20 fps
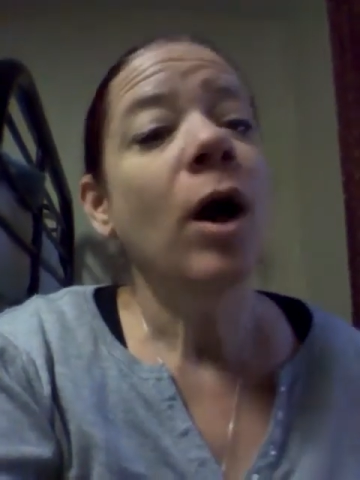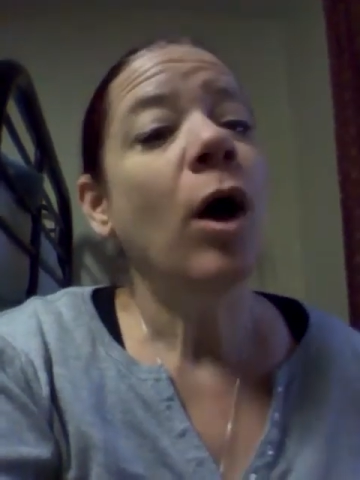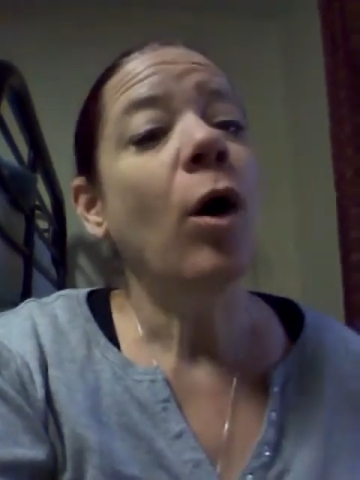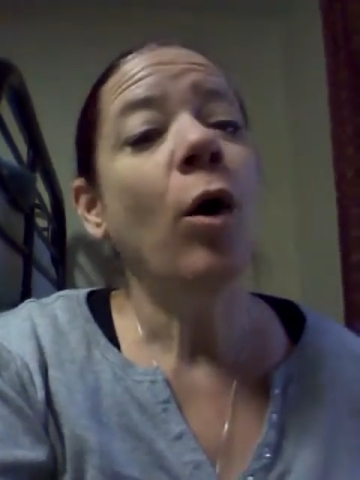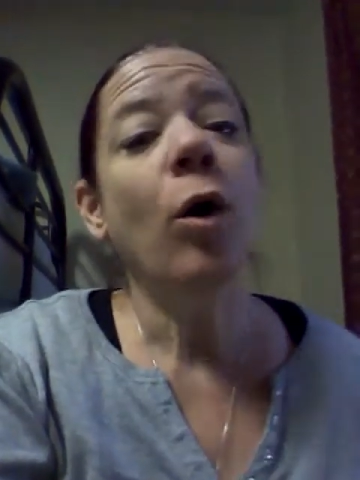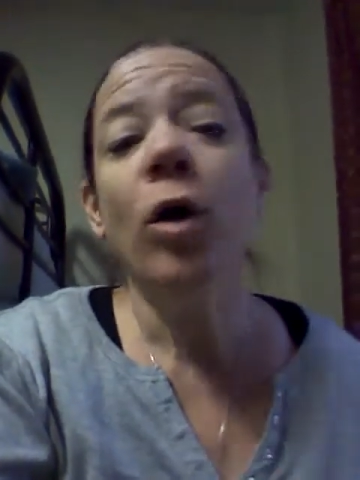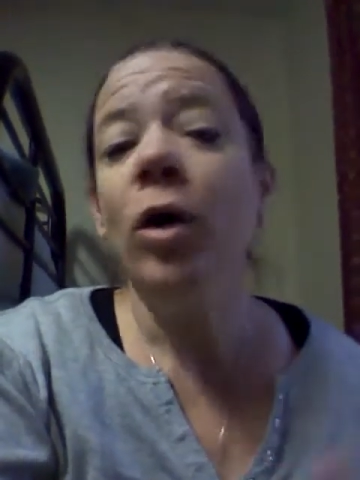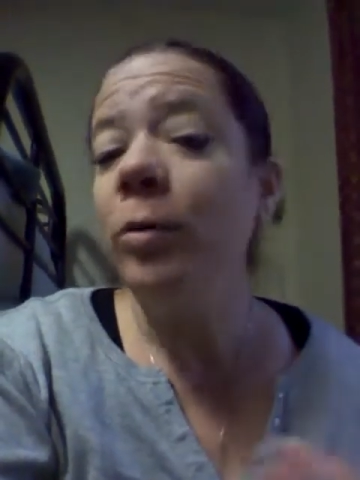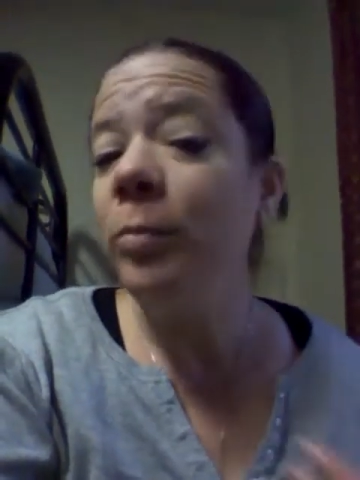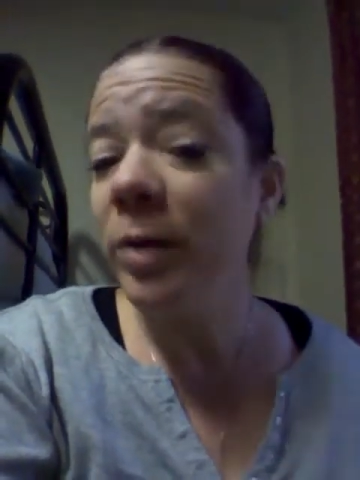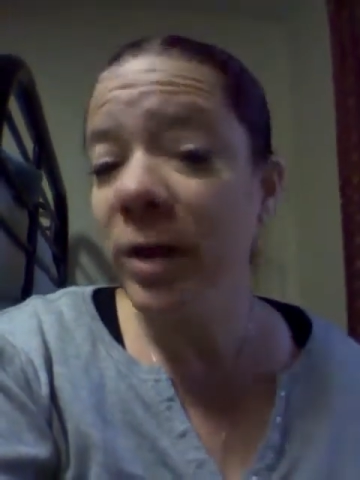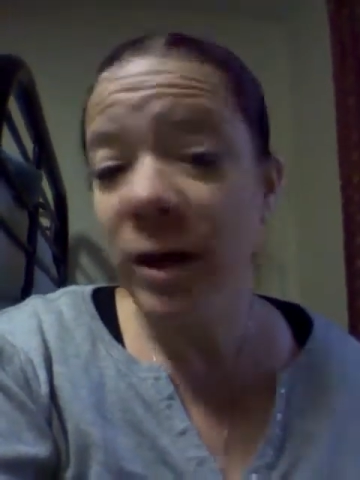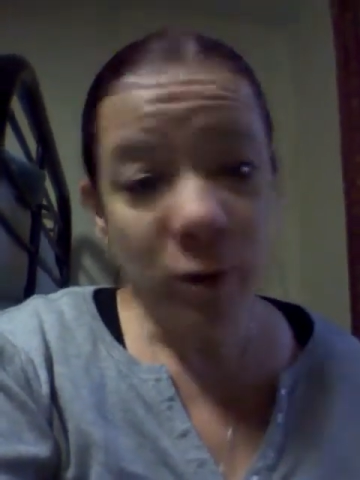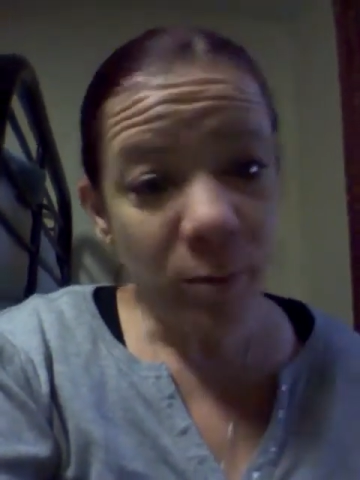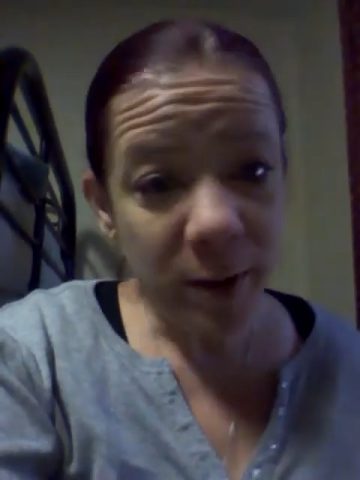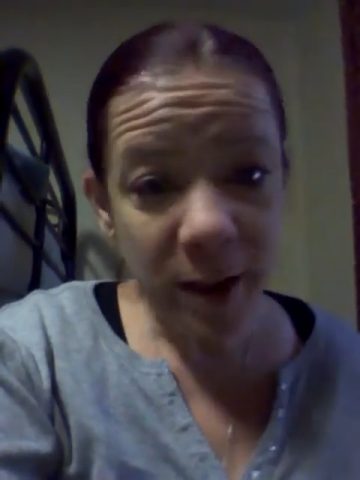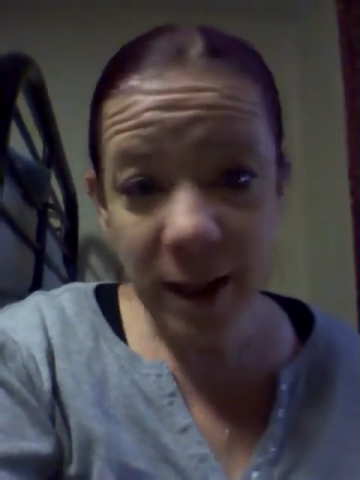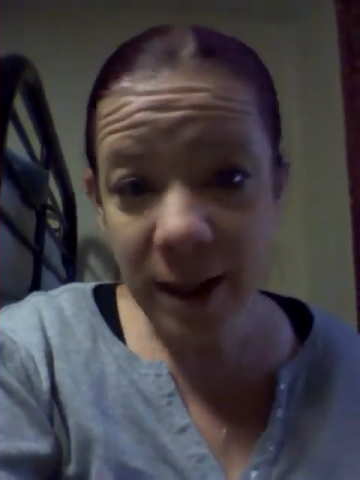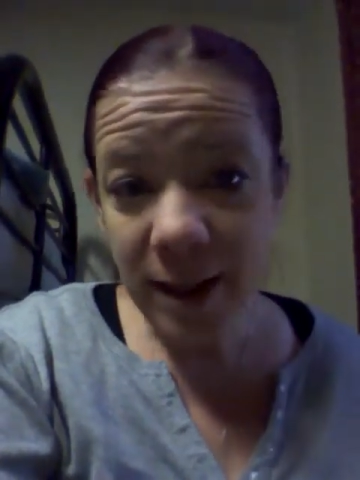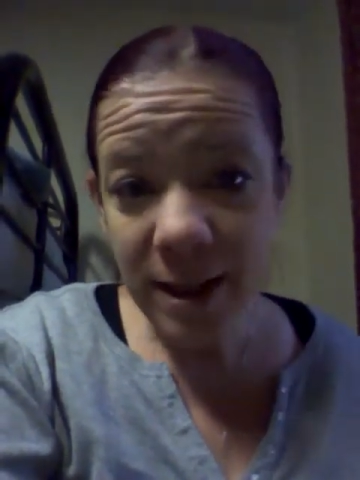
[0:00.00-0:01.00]
or a bigger
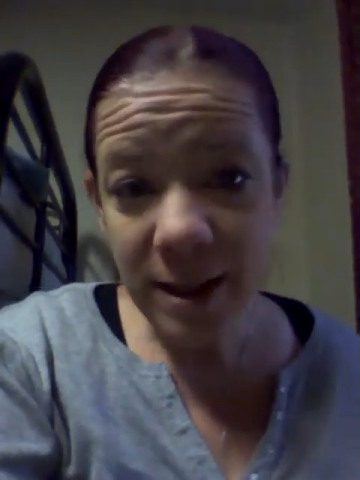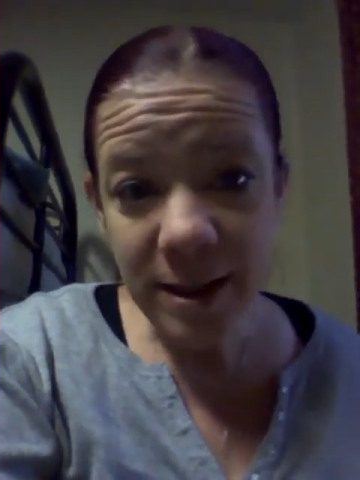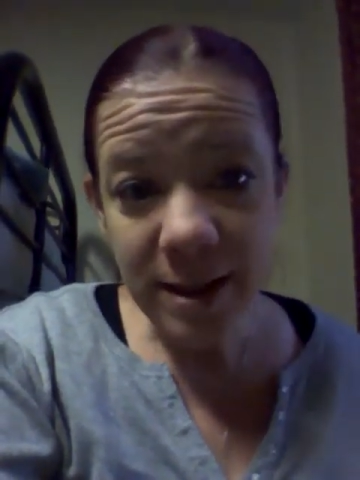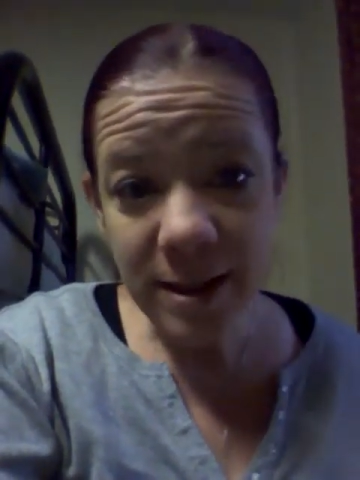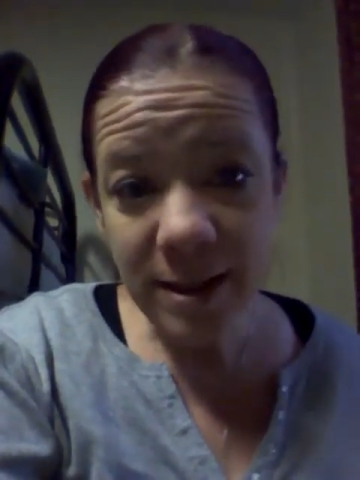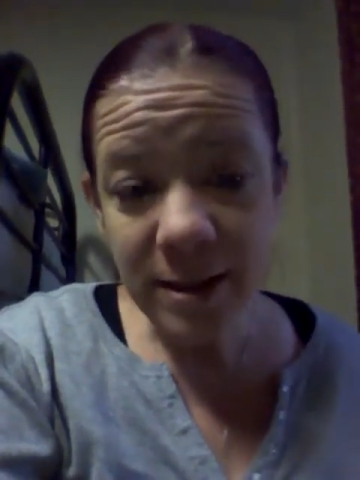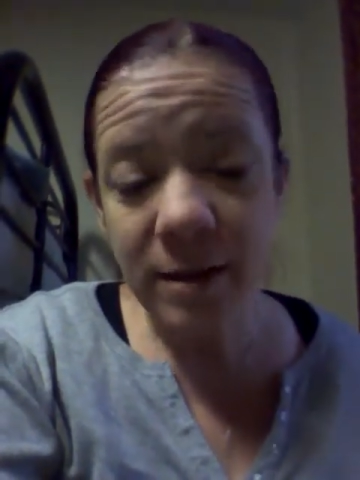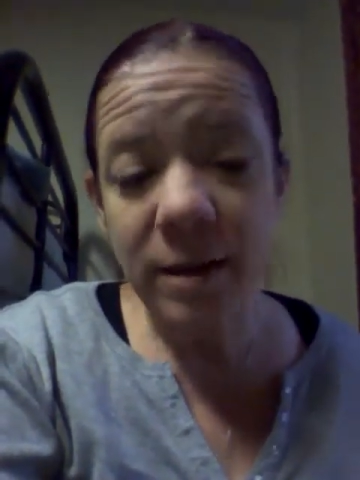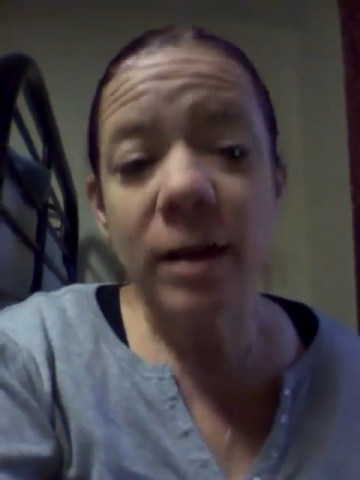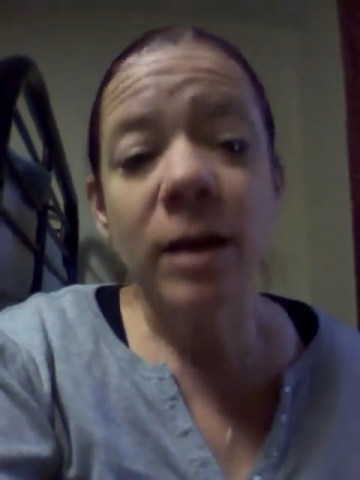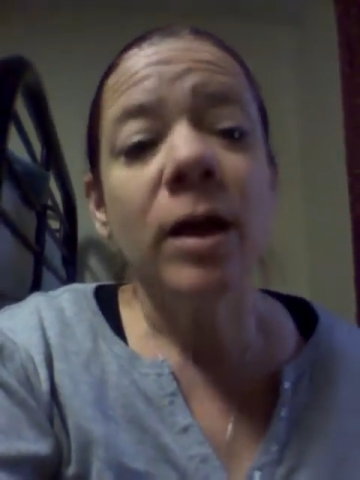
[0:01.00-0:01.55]
penis.